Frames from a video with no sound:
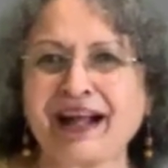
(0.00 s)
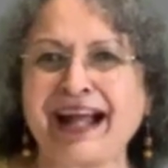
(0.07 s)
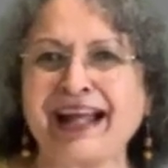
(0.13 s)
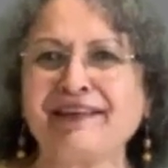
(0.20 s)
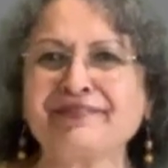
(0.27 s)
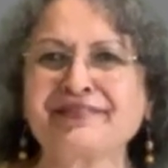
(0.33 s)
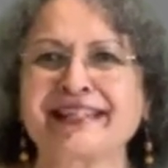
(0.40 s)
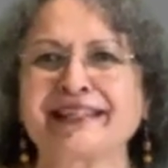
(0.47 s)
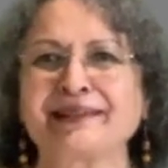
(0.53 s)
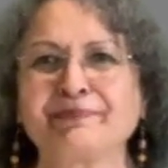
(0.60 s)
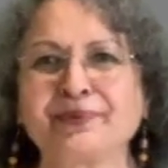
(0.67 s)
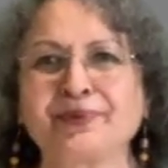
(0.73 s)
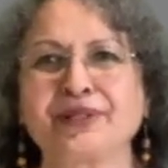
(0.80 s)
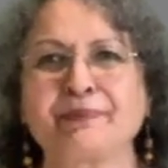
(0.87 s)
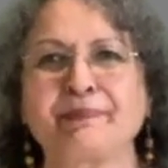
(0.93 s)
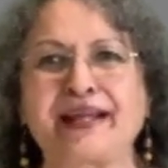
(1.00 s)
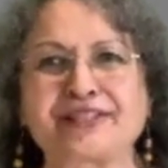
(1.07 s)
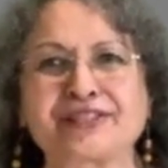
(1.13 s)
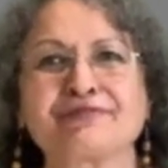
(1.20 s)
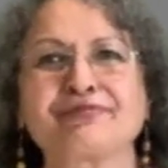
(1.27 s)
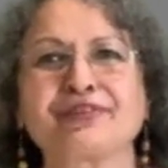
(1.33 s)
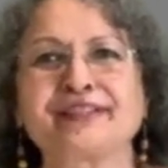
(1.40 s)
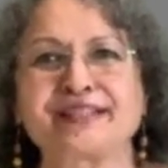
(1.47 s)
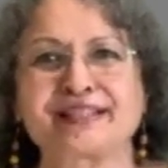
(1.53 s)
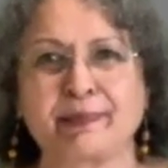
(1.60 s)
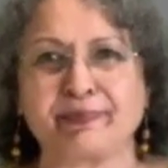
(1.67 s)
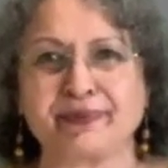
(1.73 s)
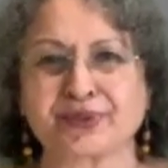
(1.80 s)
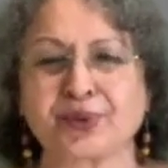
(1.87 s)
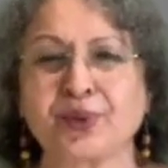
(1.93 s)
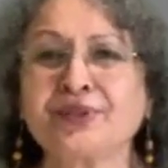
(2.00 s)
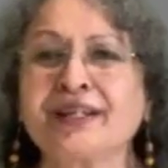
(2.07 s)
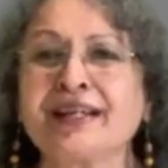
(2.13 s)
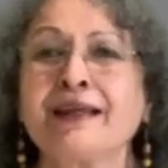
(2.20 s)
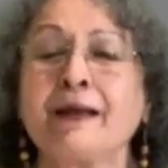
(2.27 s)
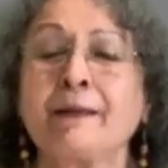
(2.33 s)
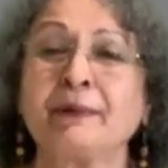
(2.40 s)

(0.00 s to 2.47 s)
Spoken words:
I have taken beauty pageant for this episode,